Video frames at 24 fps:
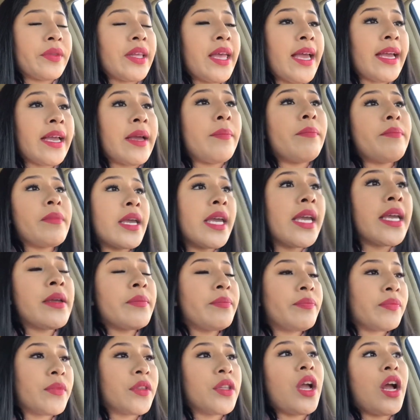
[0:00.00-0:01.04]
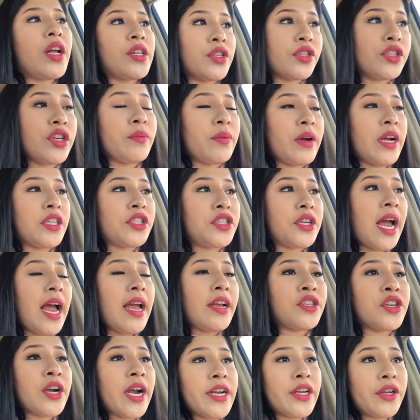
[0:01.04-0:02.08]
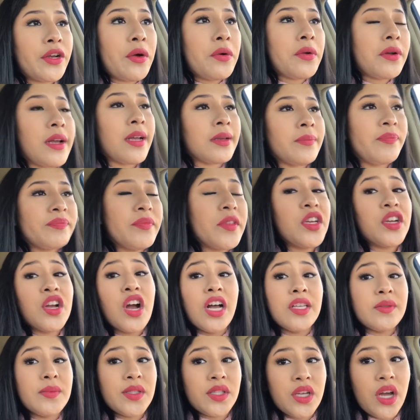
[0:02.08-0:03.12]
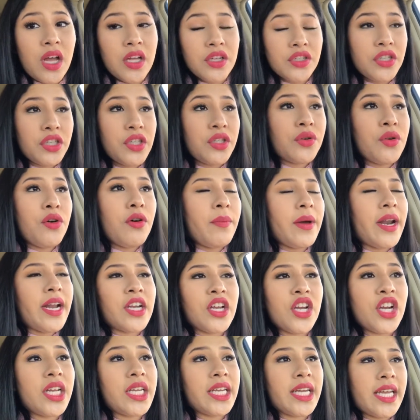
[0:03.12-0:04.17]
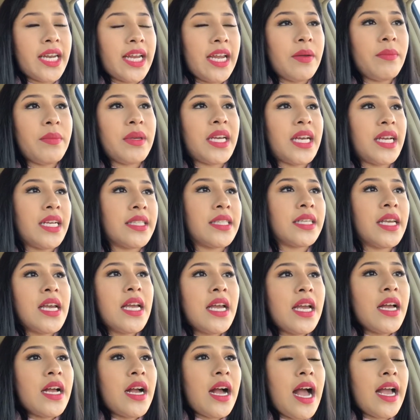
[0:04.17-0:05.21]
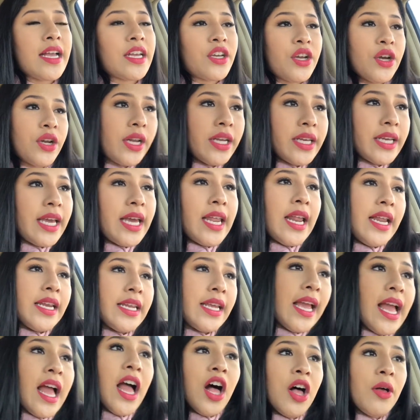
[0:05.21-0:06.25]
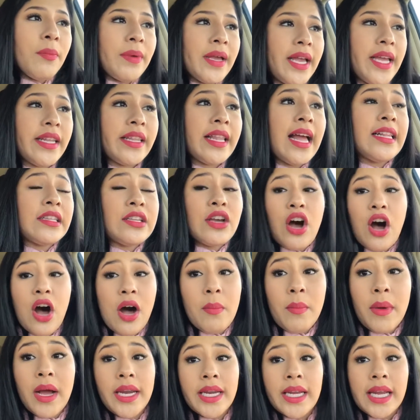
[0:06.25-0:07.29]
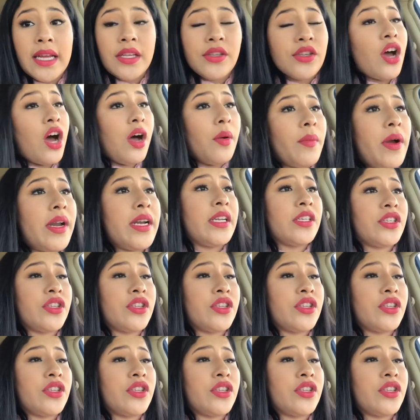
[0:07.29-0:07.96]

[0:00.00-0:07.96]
Like me, not so much. I tried to go to cosmetology school, but I couldn't get in because I couldn't get any help, and that's all money. It's all money.